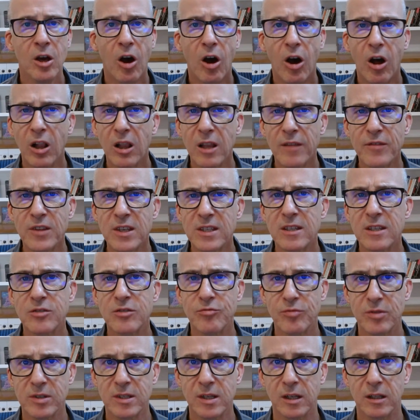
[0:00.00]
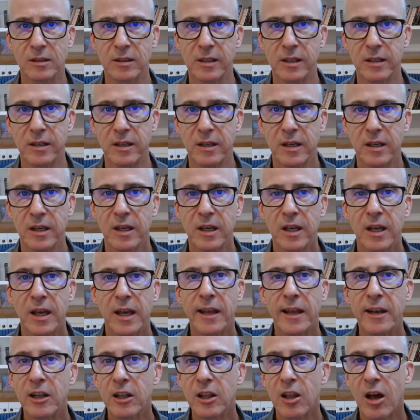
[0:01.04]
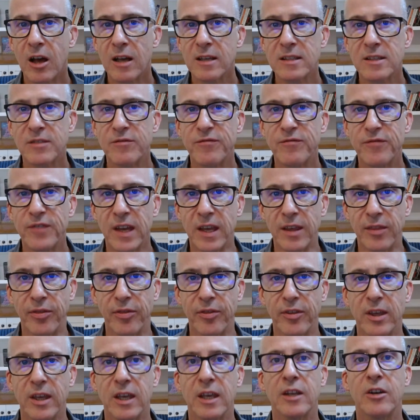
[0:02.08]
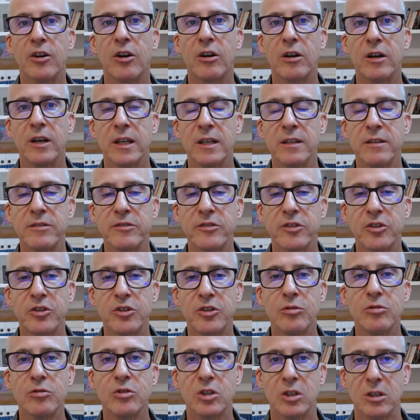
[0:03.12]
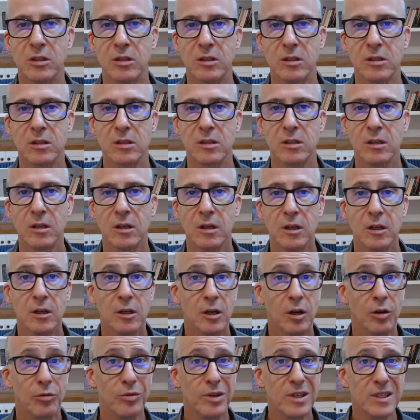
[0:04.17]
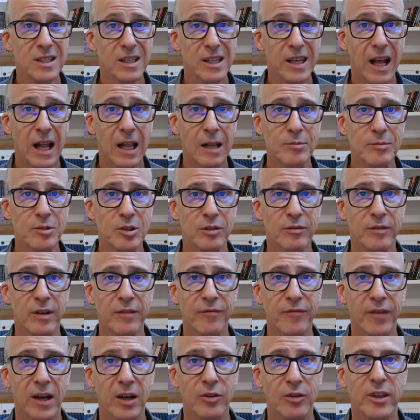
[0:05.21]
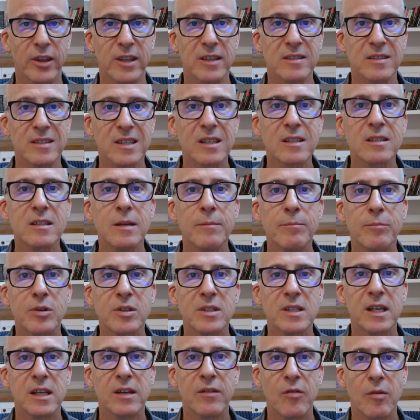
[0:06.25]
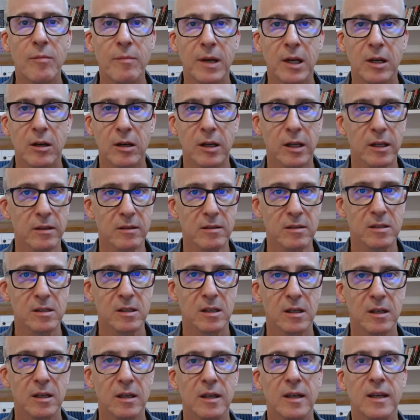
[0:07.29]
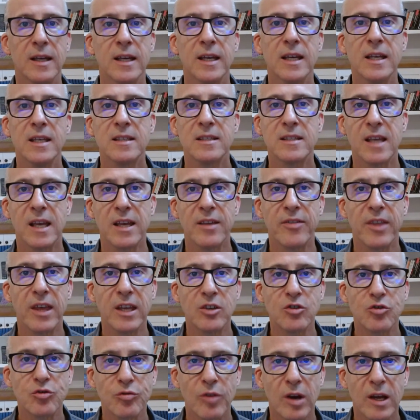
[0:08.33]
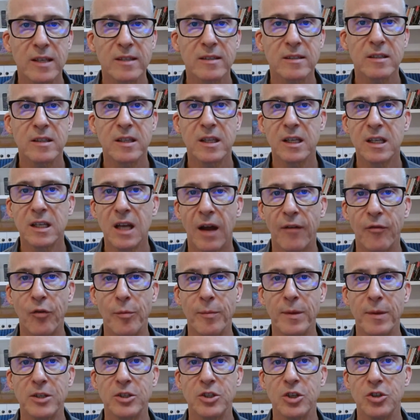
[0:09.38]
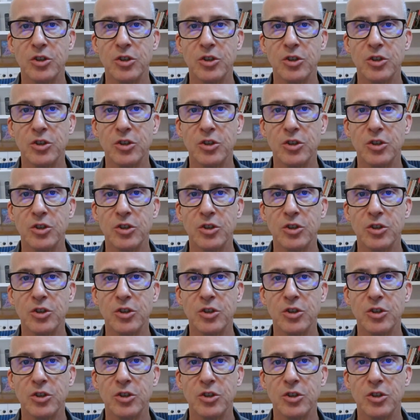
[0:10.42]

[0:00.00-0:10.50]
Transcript: All of this has resulted in a loss of faith in our institutions. A recent Gallup survey found that 16% of Americans say they trust the government to